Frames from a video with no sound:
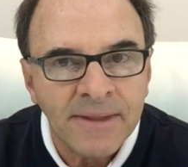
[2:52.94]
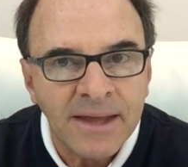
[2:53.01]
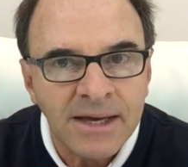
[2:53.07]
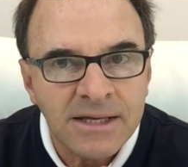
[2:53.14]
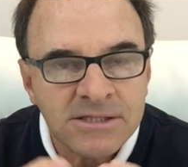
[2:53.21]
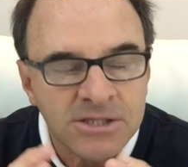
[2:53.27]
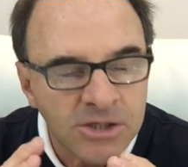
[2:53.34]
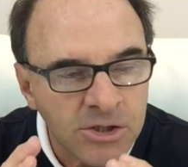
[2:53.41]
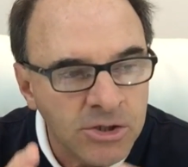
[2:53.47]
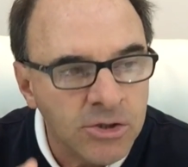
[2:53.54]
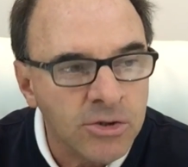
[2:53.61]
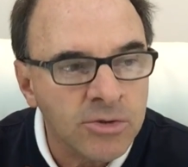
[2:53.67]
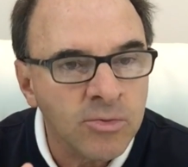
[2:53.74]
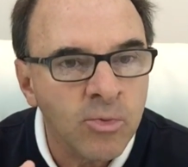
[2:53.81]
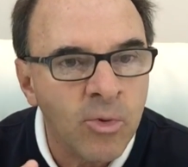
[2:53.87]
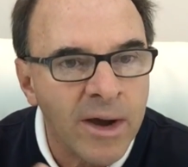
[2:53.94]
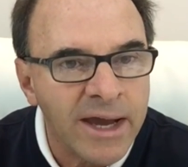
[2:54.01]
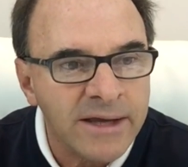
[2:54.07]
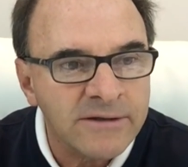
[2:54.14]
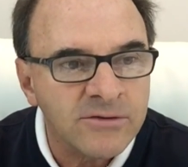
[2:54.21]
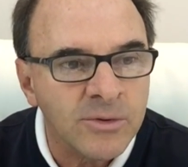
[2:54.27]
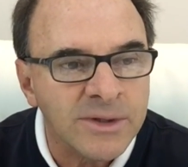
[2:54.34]
it's a good way
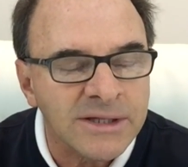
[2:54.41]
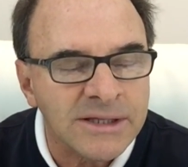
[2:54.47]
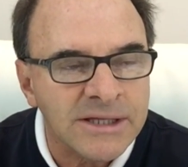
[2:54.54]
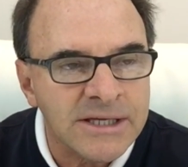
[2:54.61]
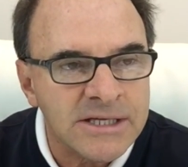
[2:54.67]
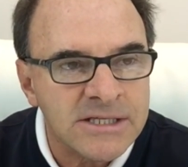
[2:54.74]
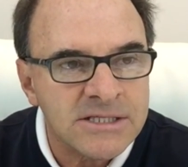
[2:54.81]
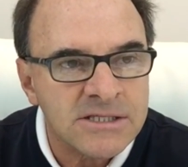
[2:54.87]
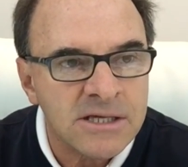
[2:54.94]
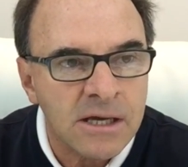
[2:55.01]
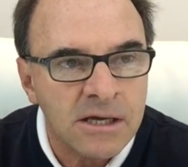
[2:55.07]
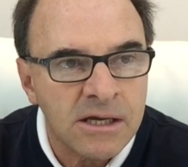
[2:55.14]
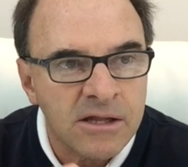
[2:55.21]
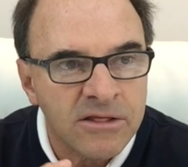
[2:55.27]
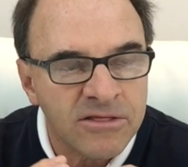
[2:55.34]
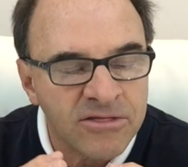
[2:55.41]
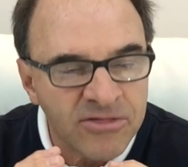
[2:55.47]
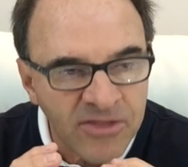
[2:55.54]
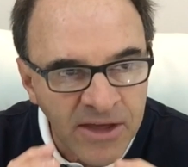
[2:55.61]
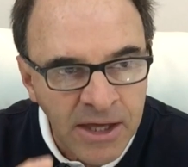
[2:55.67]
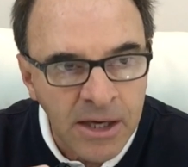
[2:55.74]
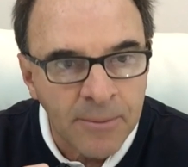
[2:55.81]
to at least
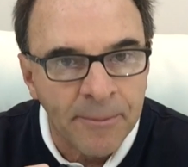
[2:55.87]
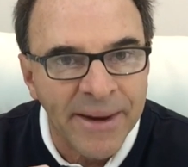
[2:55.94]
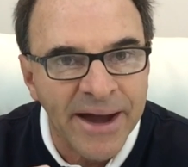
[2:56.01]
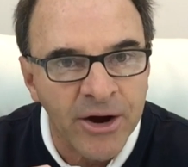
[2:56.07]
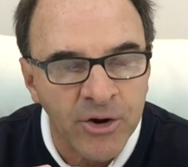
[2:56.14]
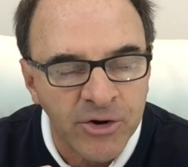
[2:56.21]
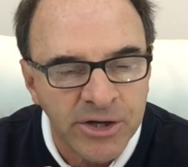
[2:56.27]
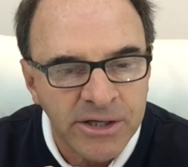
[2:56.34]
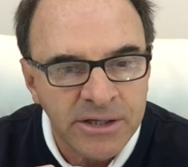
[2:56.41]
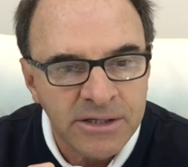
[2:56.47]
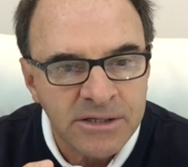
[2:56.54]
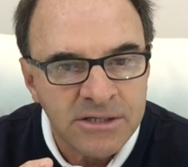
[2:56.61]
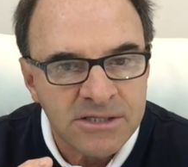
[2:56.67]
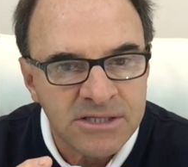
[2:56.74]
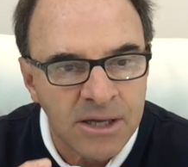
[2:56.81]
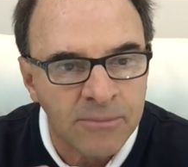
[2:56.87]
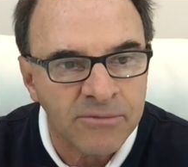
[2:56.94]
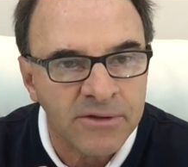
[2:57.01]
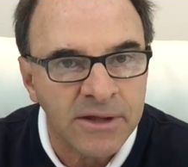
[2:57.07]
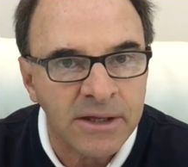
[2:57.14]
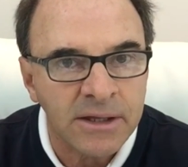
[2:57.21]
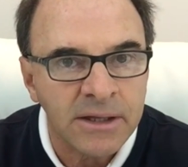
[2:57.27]
think about
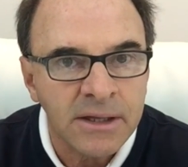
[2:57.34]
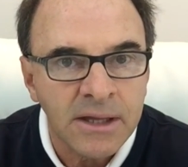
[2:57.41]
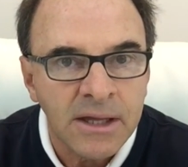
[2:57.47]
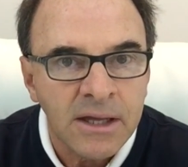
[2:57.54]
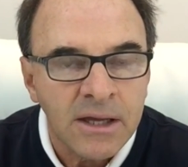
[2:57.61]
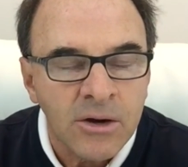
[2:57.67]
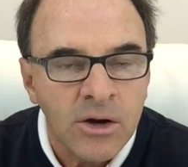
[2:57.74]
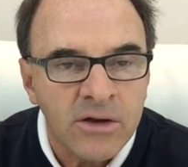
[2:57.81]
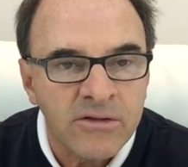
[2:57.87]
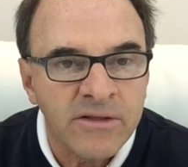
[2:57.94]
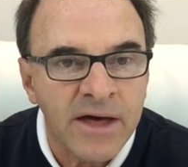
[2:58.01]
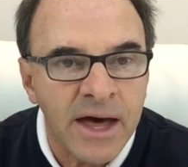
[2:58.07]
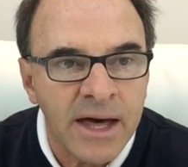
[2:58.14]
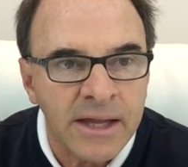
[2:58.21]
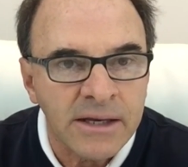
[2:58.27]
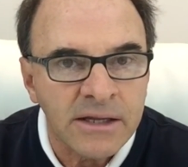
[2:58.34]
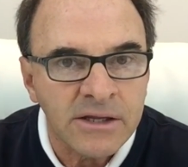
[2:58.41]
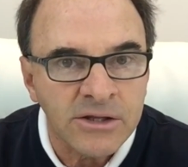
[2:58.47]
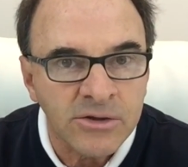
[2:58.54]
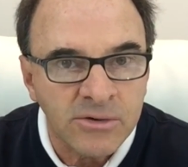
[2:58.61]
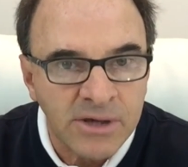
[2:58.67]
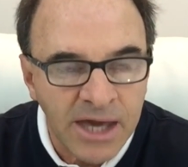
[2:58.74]
something that
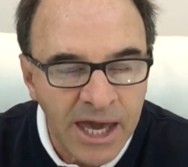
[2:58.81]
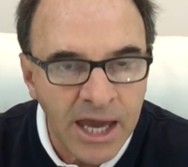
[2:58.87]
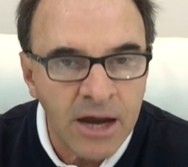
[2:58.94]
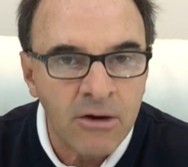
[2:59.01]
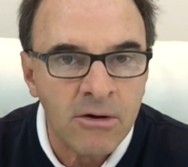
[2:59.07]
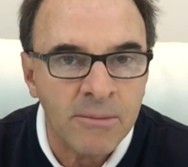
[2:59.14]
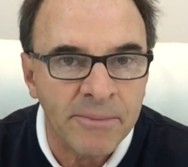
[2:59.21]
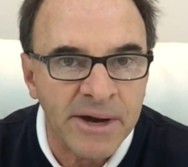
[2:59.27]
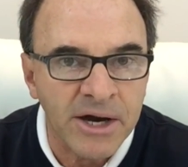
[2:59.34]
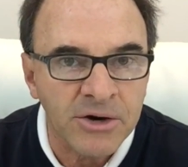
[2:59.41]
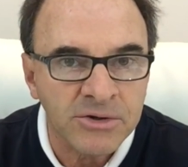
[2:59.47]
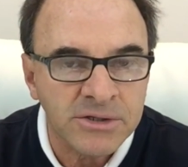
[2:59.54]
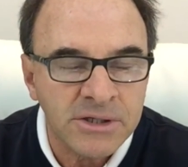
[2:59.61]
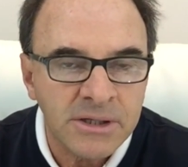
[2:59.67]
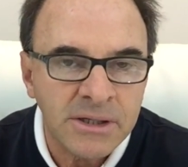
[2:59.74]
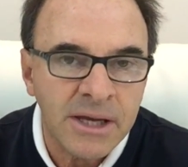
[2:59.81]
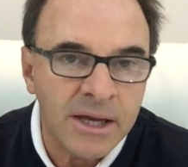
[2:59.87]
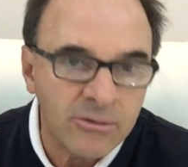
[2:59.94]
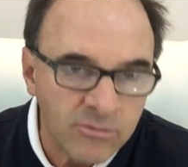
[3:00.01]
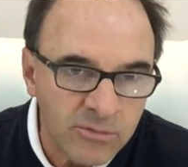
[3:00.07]
you care about and